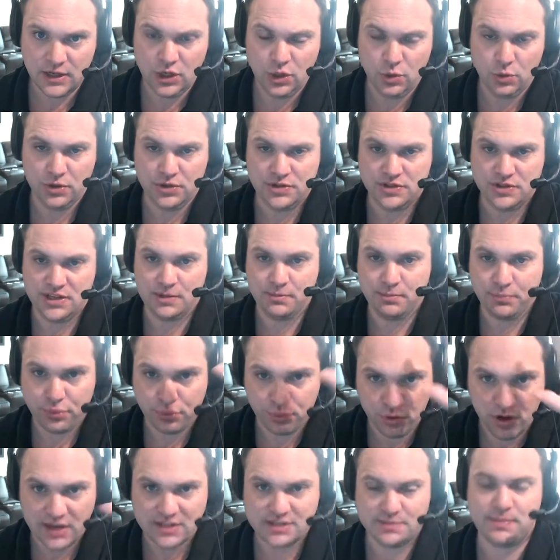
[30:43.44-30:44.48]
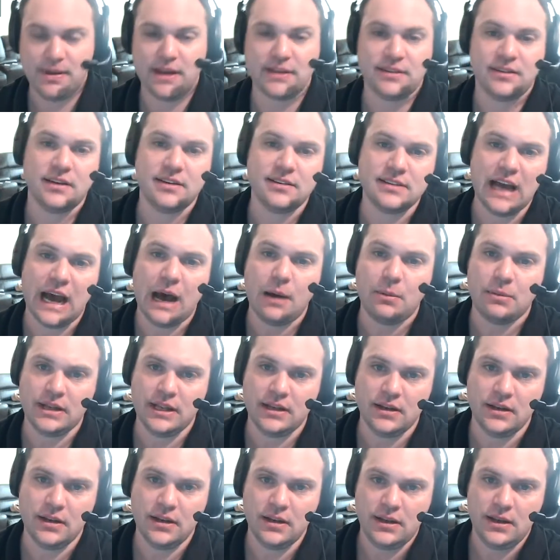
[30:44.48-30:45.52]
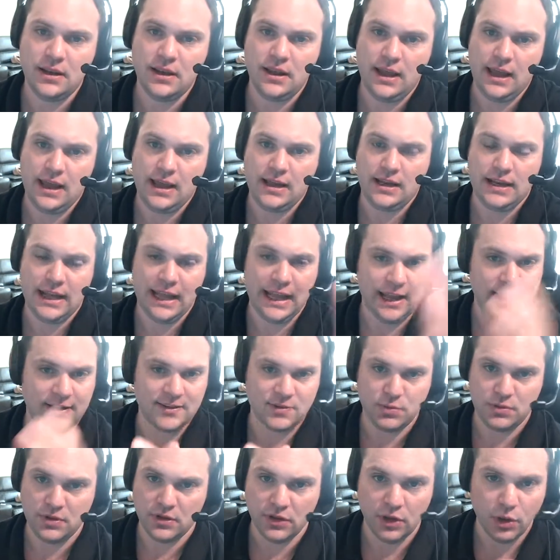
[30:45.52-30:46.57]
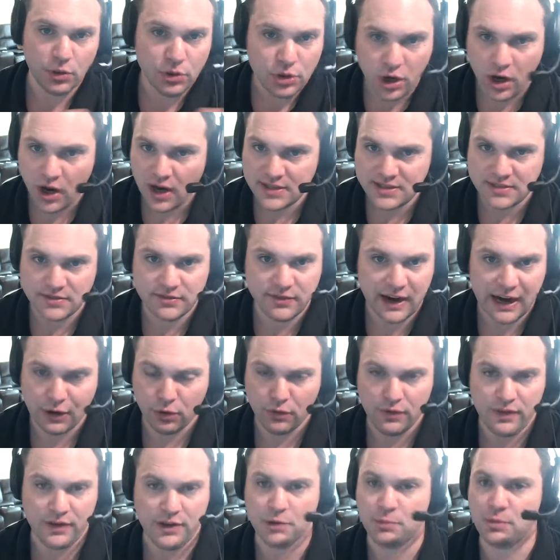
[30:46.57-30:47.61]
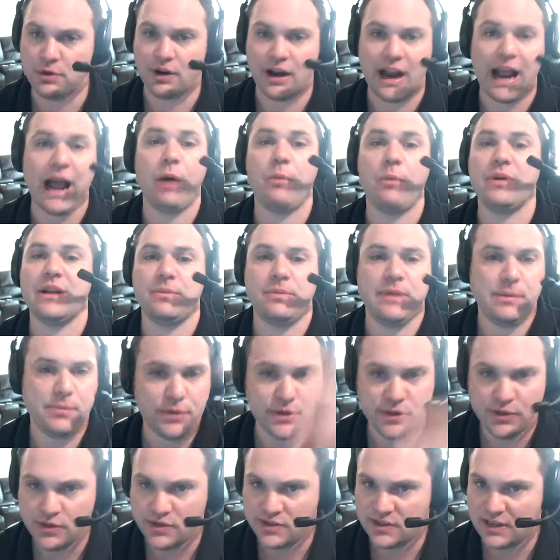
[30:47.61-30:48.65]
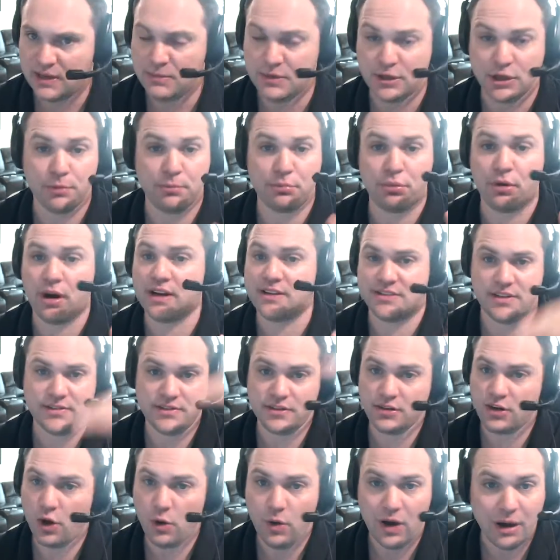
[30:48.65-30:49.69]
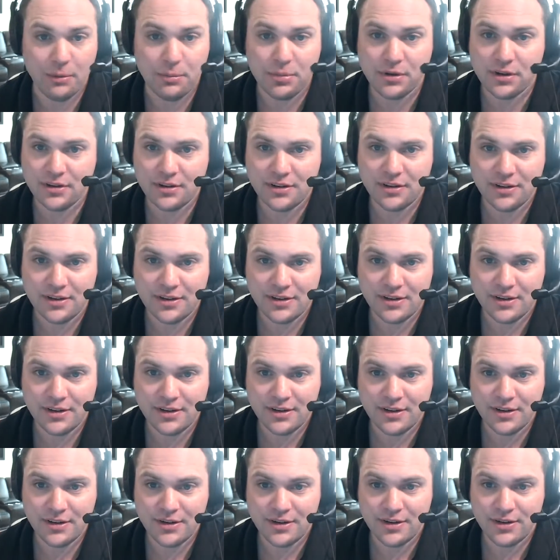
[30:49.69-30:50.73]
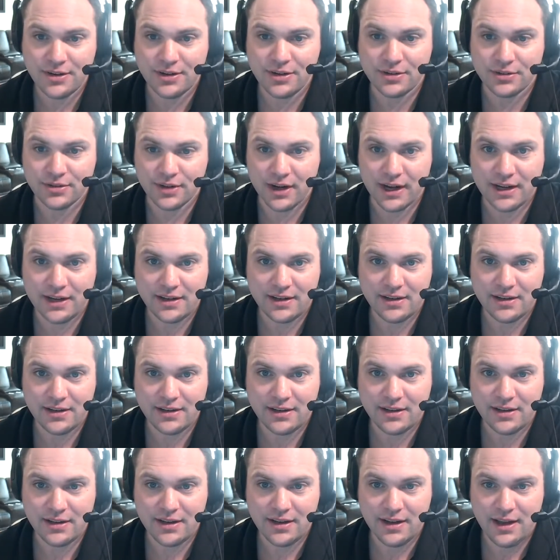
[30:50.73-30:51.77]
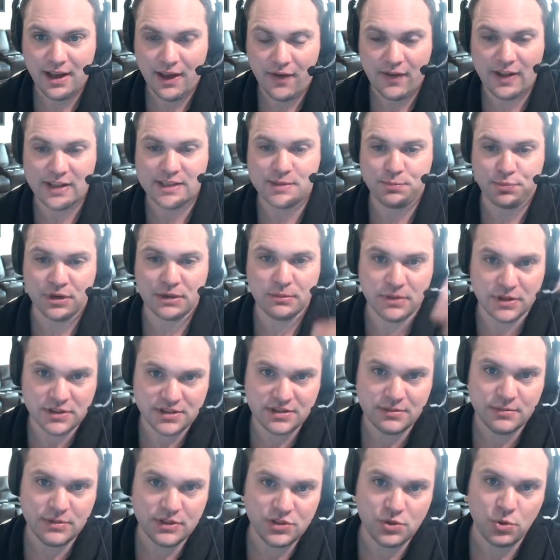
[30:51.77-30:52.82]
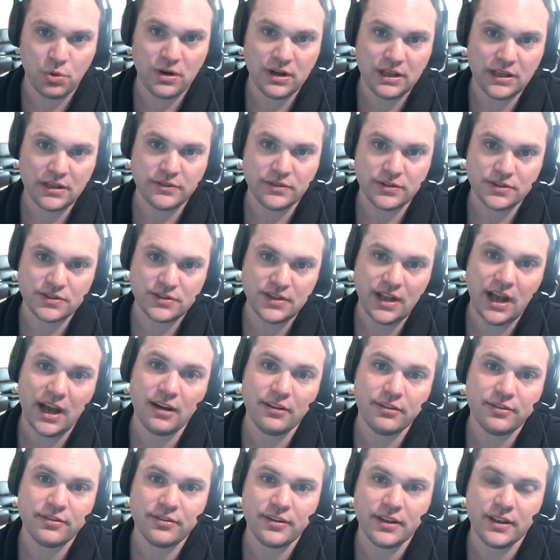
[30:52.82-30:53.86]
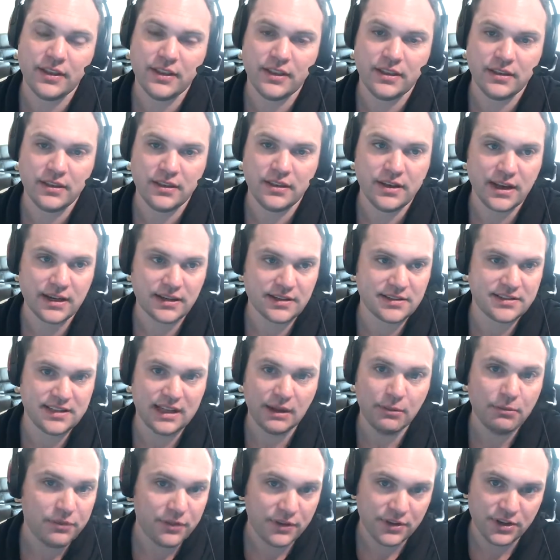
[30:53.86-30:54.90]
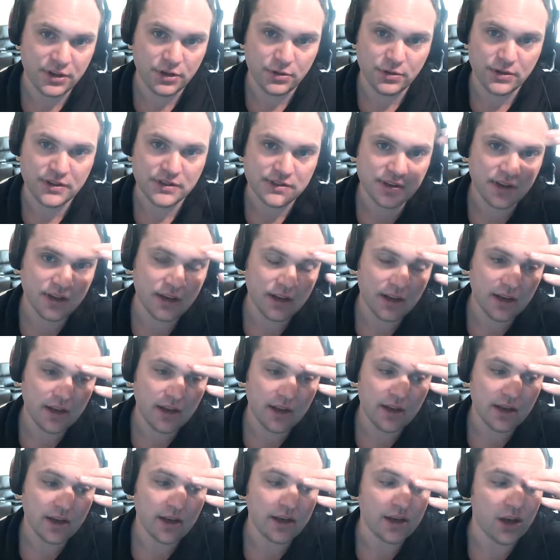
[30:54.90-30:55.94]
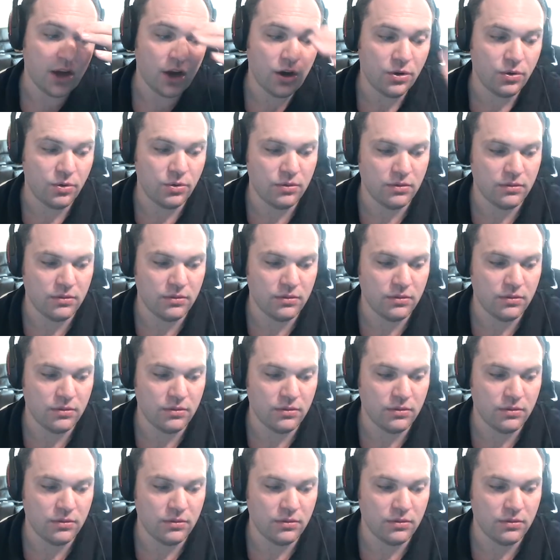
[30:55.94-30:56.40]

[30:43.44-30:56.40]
which is a prospecting dominant and enhanced with a low cost viral that no matter how many people you send me, your price doesn't go up. Mm-hmm. Right? Yeah. That's pretty much the majority of your stuff. And the next step right for now. you is, you know,